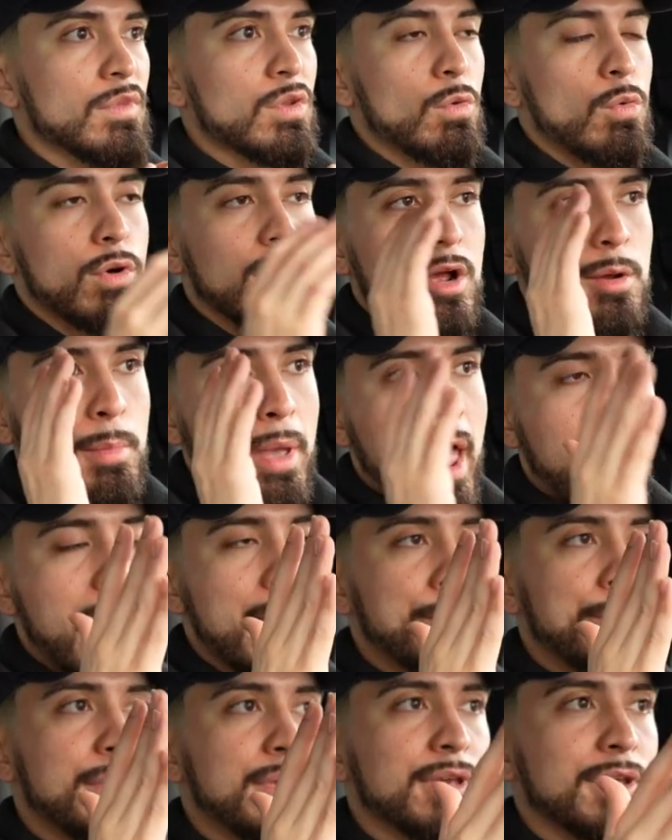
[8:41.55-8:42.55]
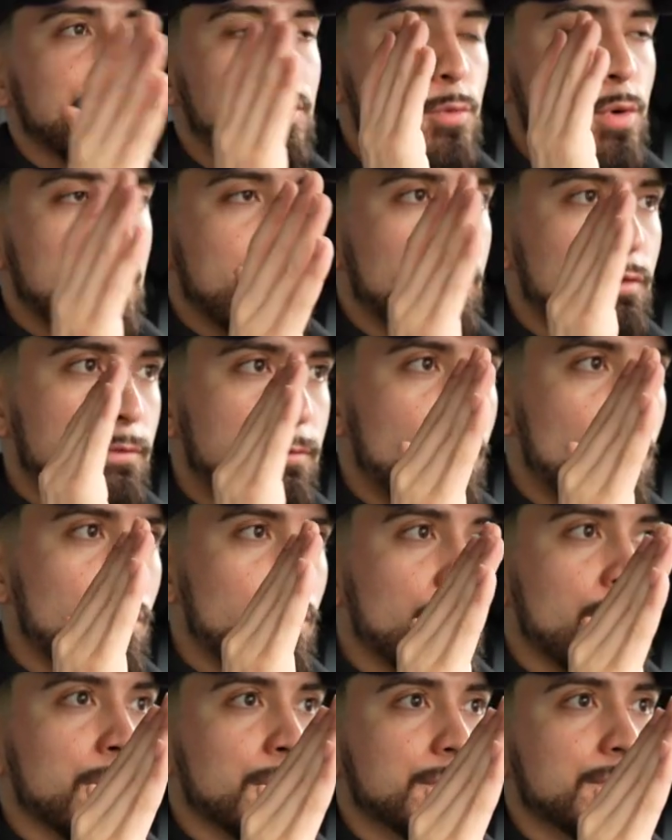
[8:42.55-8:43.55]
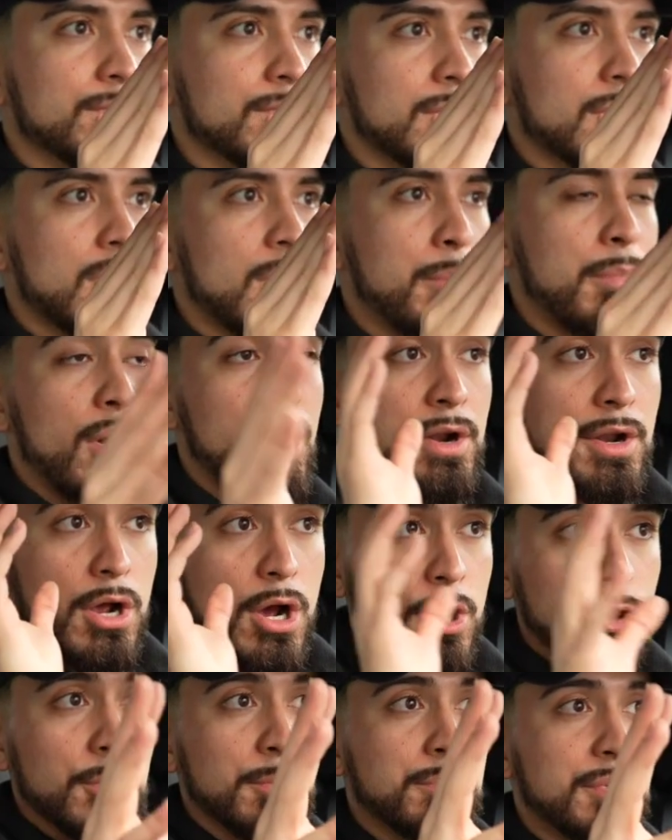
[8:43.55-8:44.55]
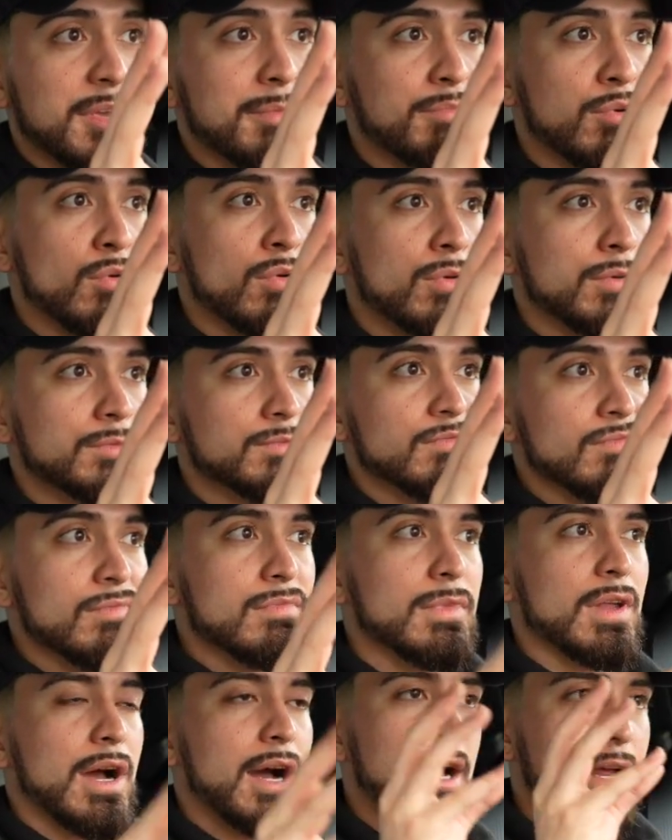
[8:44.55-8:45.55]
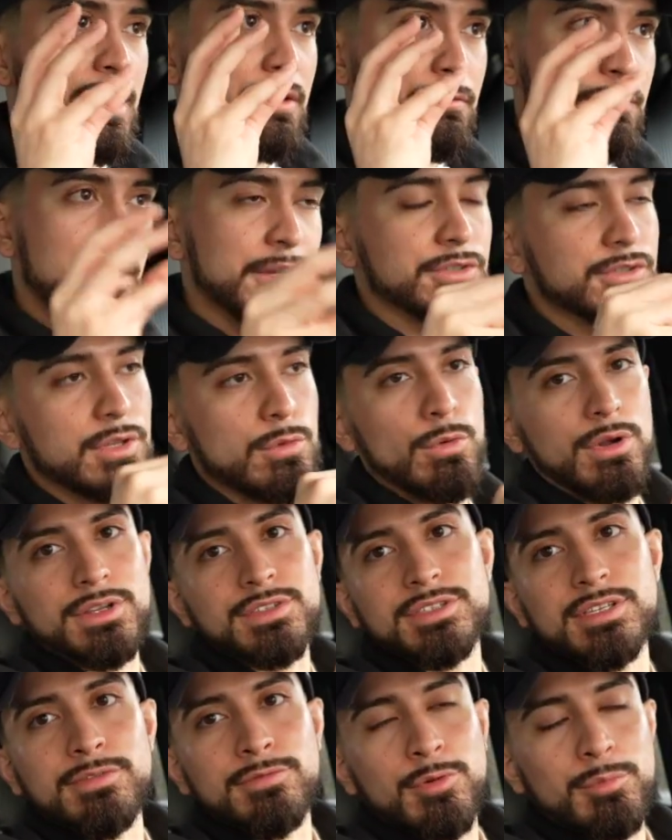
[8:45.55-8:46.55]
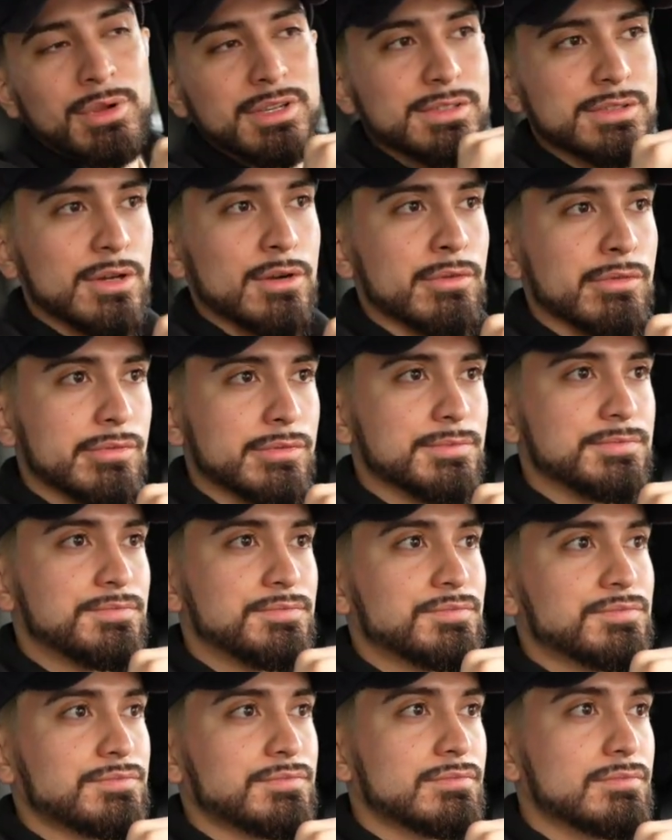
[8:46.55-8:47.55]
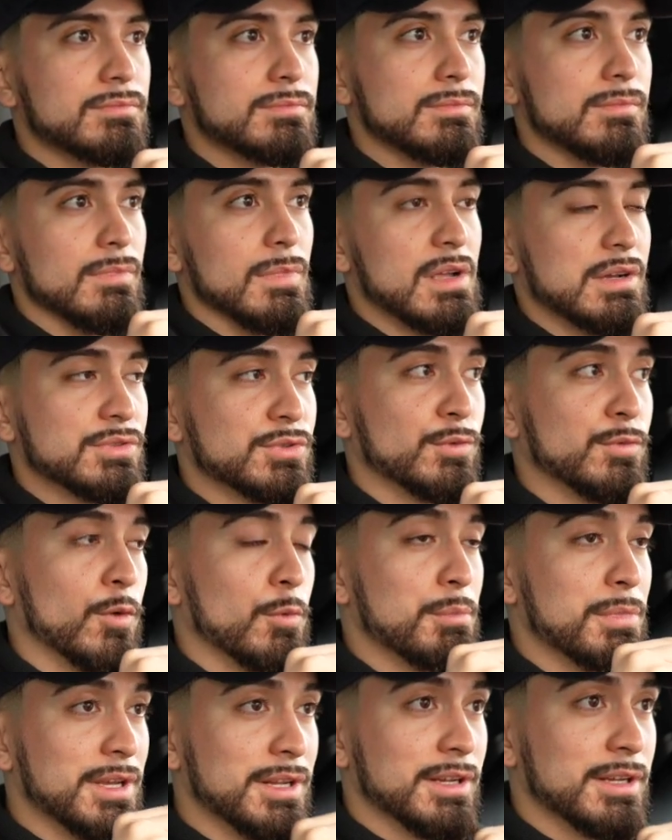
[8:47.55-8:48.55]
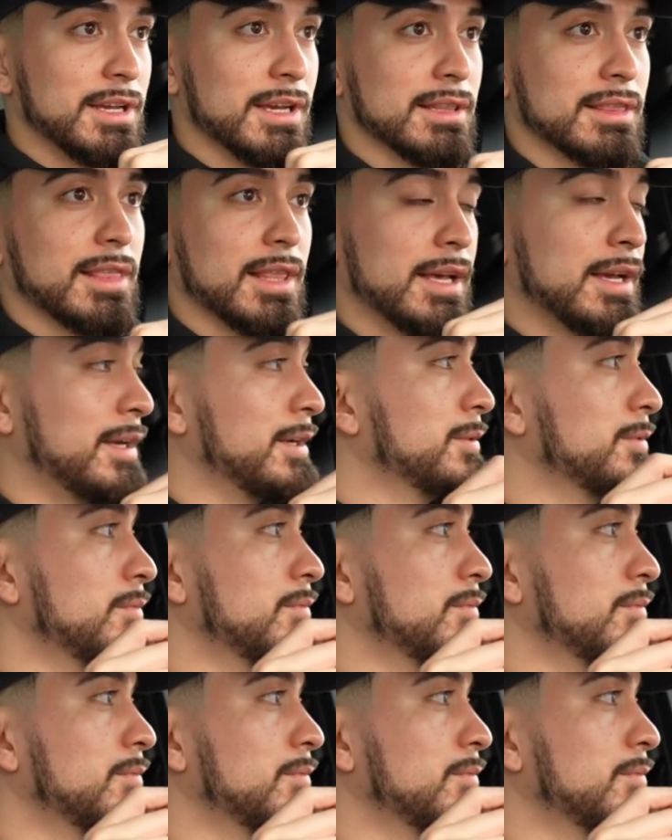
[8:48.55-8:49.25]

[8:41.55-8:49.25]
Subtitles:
what I'm happy and grateful for upon other people, I eventually want to see for myself. So for me to get that